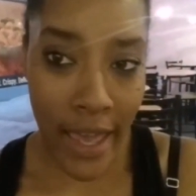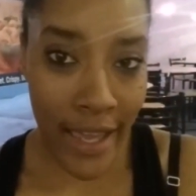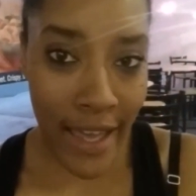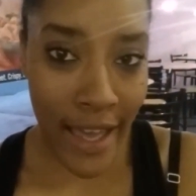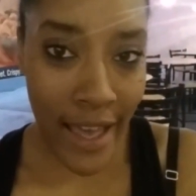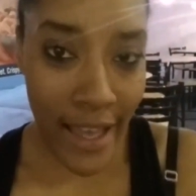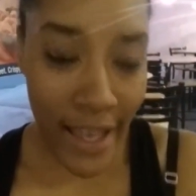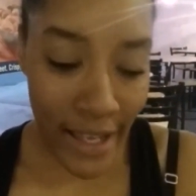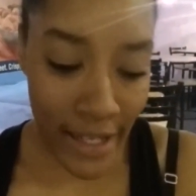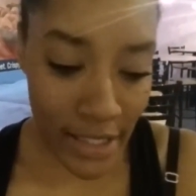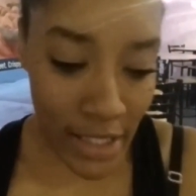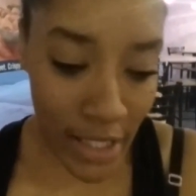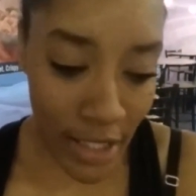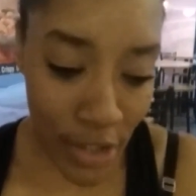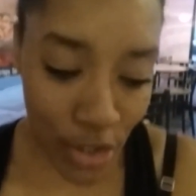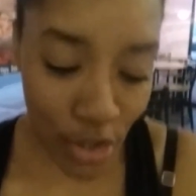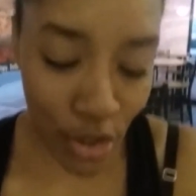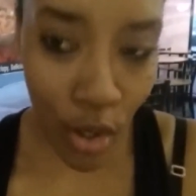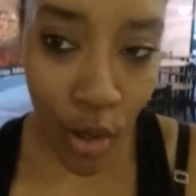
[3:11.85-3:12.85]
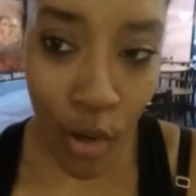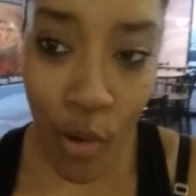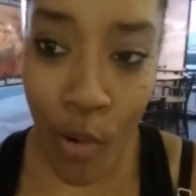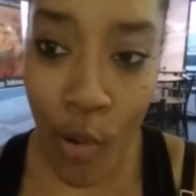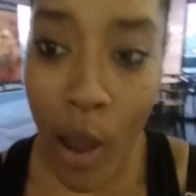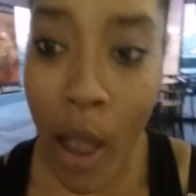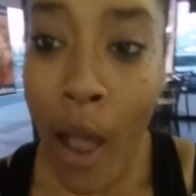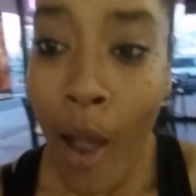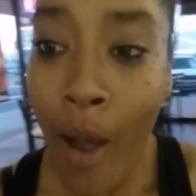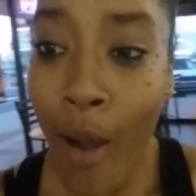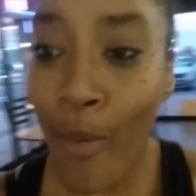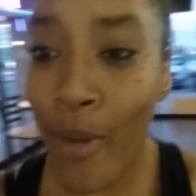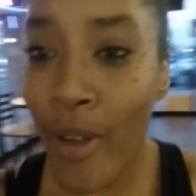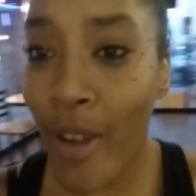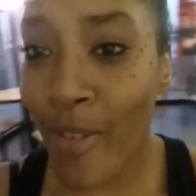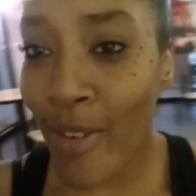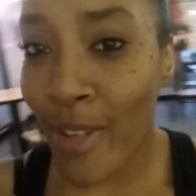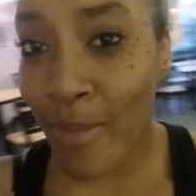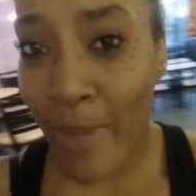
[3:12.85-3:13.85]
Hey guys, so
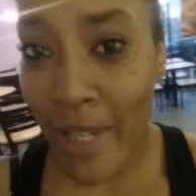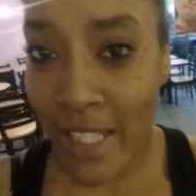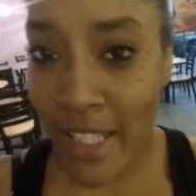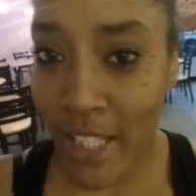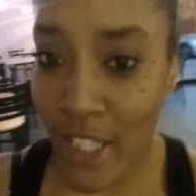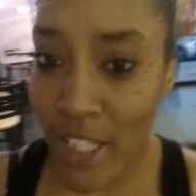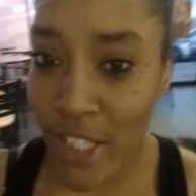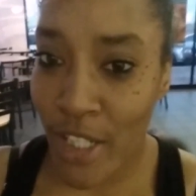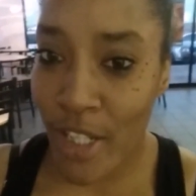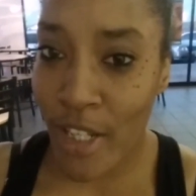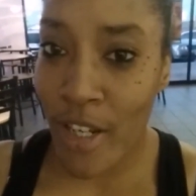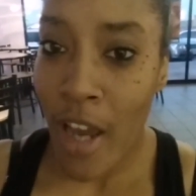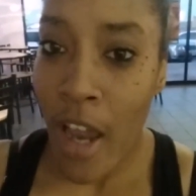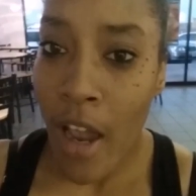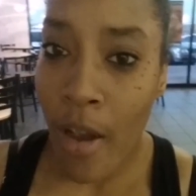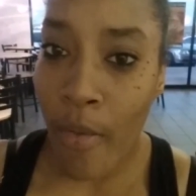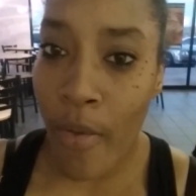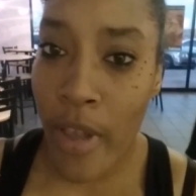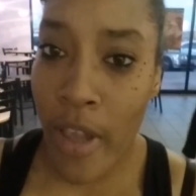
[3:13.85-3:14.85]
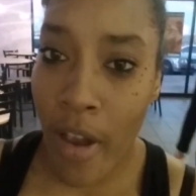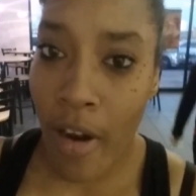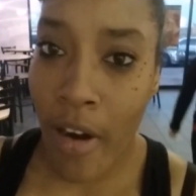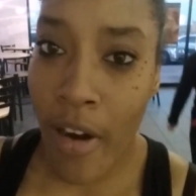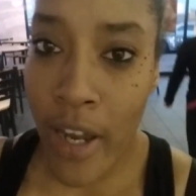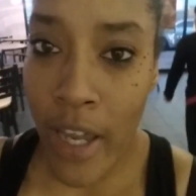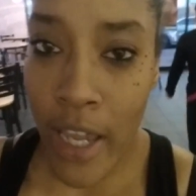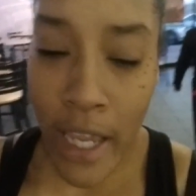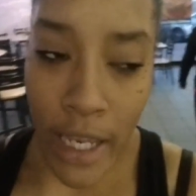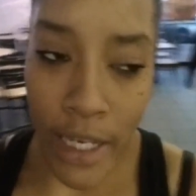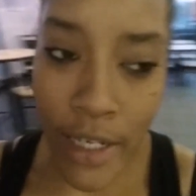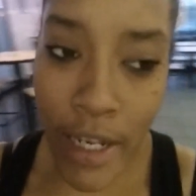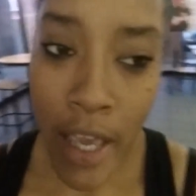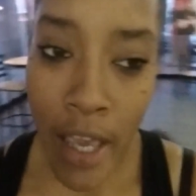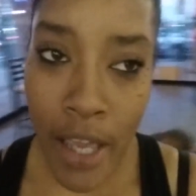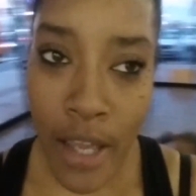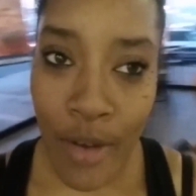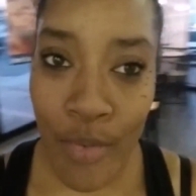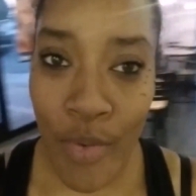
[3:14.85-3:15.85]
we are with my sister. We are
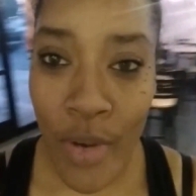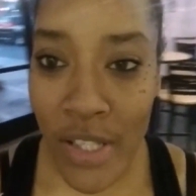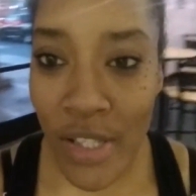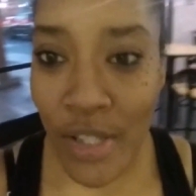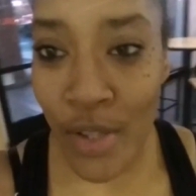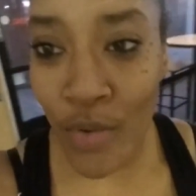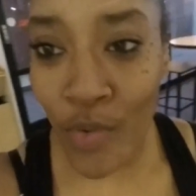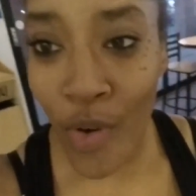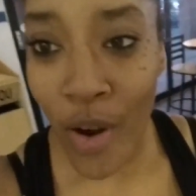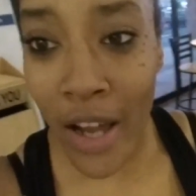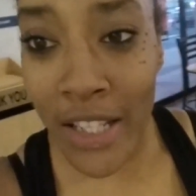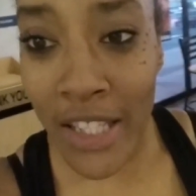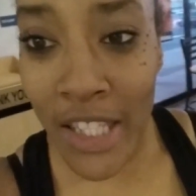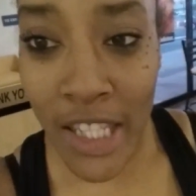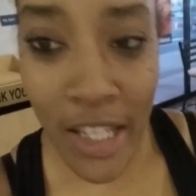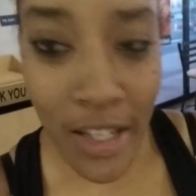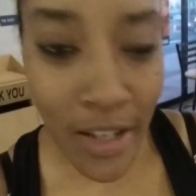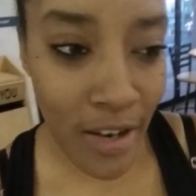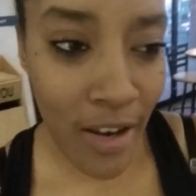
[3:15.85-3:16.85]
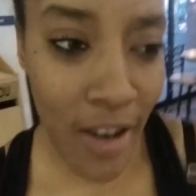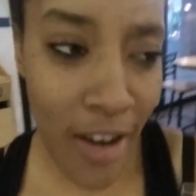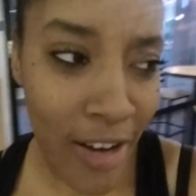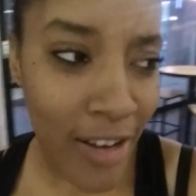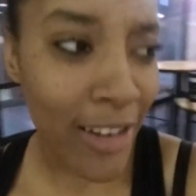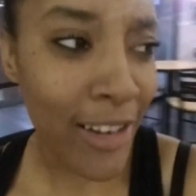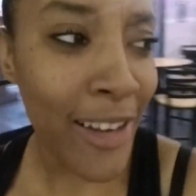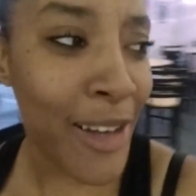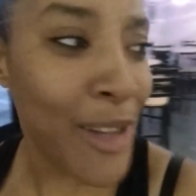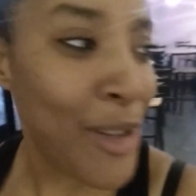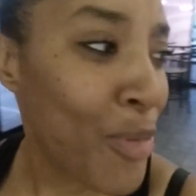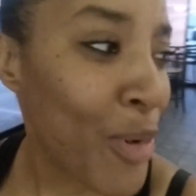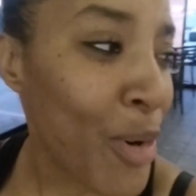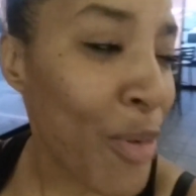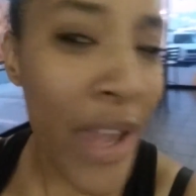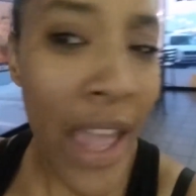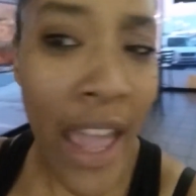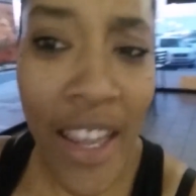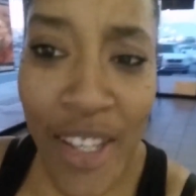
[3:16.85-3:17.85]
in a restaurant
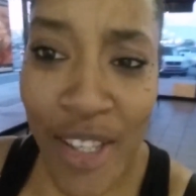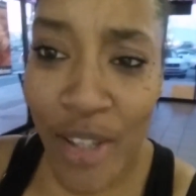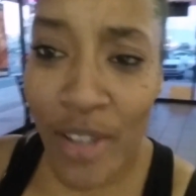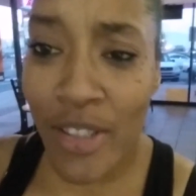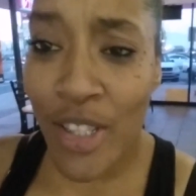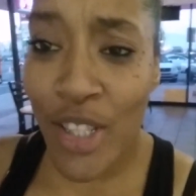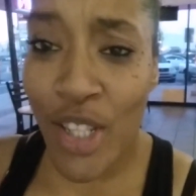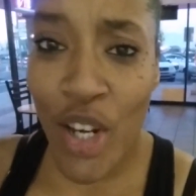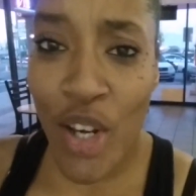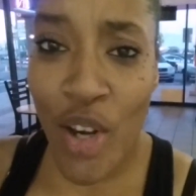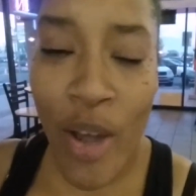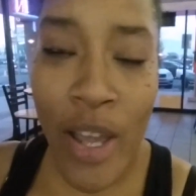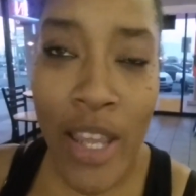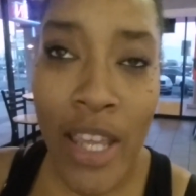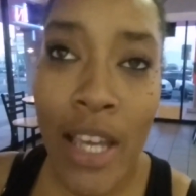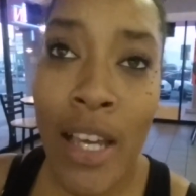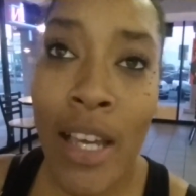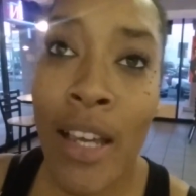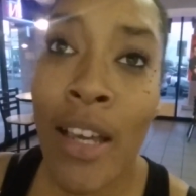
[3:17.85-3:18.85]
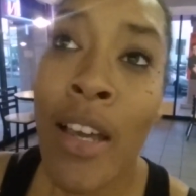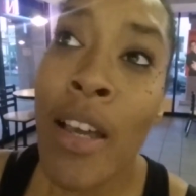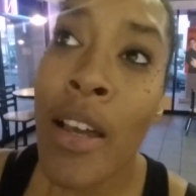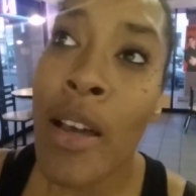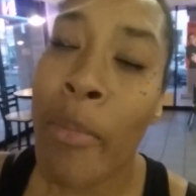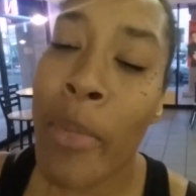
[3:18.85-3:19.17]
called, where we at? Yoshinoya.